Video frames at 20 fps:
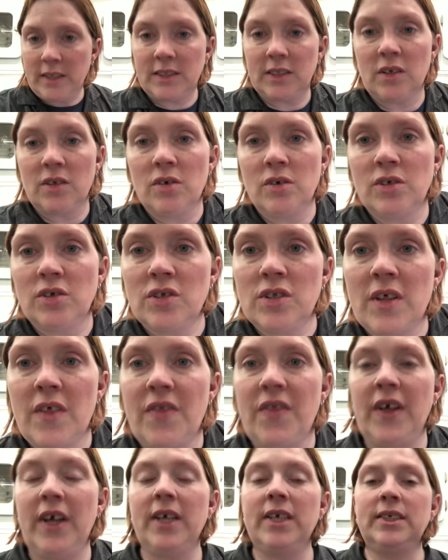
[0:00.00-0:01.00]
so those are the
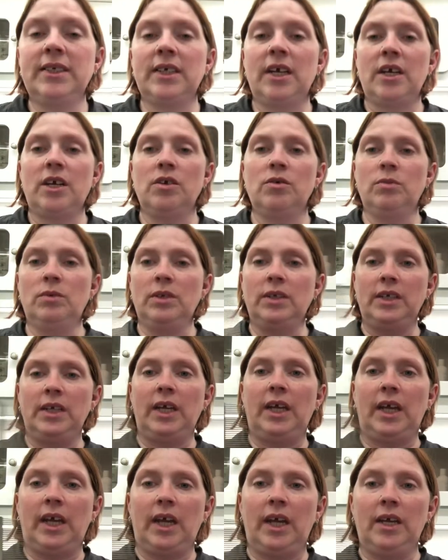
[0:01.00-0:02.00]
things that you will
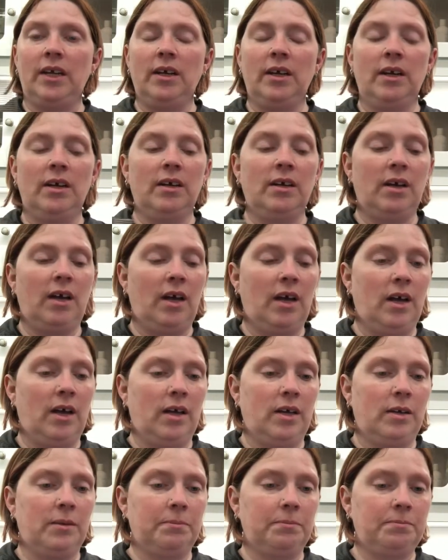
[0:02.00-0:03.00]
need.
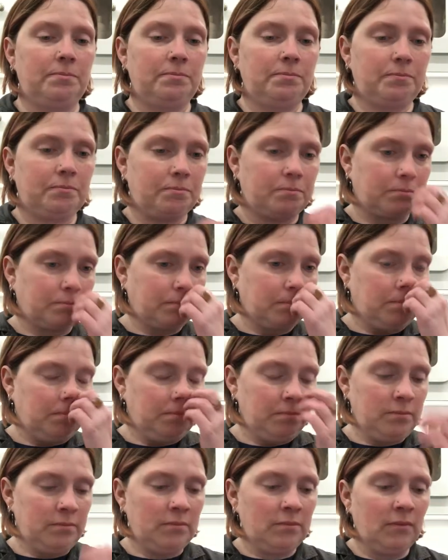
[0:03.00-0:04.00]
Um,
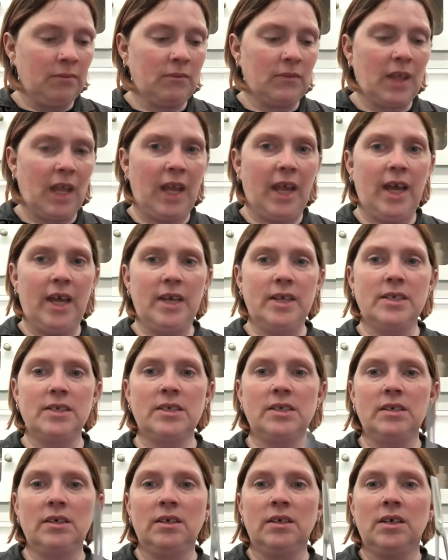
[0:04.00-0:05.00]
and
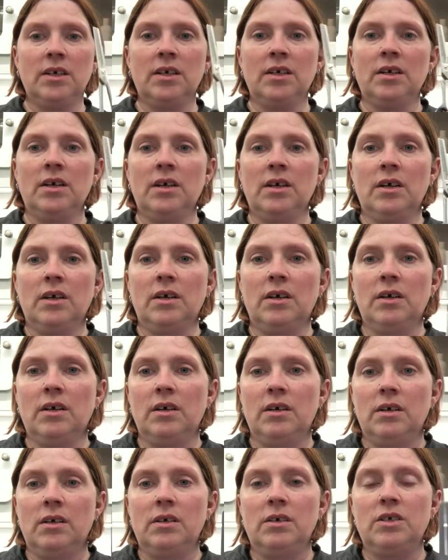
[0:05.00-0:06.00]

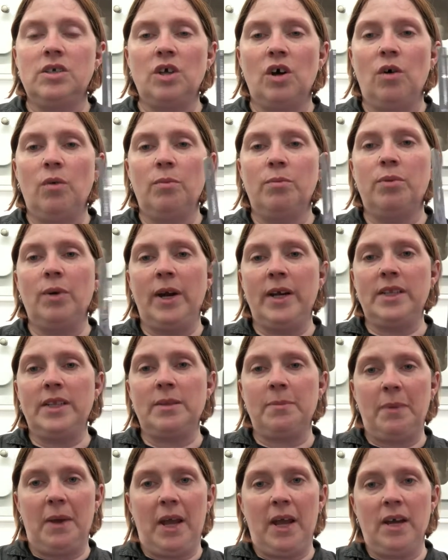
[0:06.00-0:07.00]
don't break the
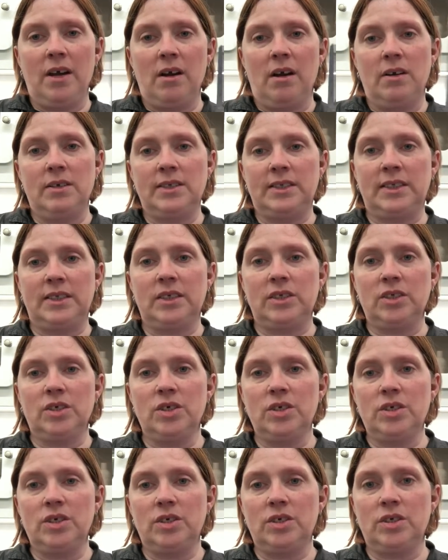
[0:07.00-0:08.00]
bank on
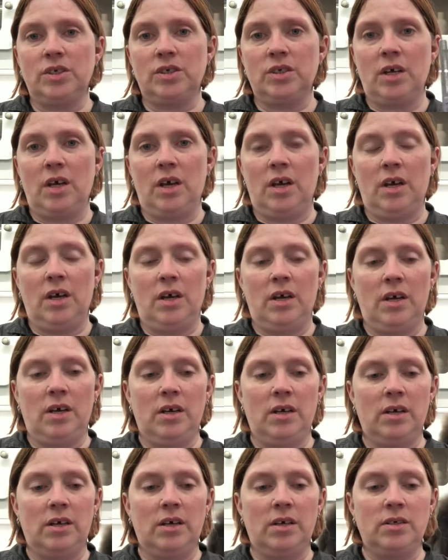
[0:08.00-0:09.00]
scissors
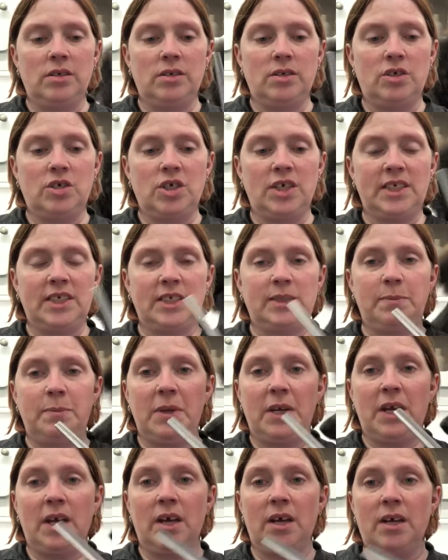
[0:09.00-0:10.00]
uh, just
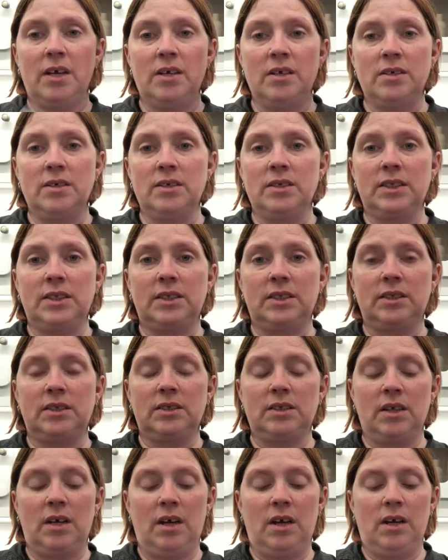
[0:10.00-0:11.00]
because
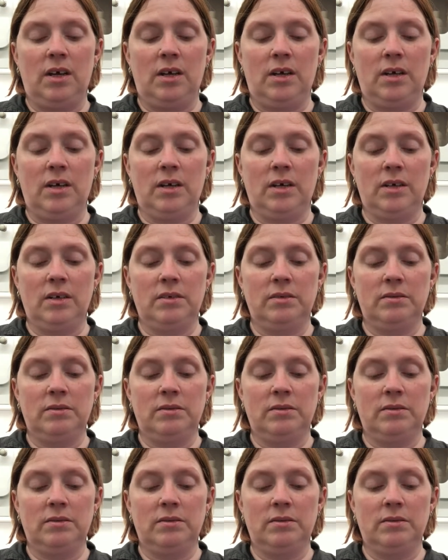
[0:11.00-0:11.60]
uh,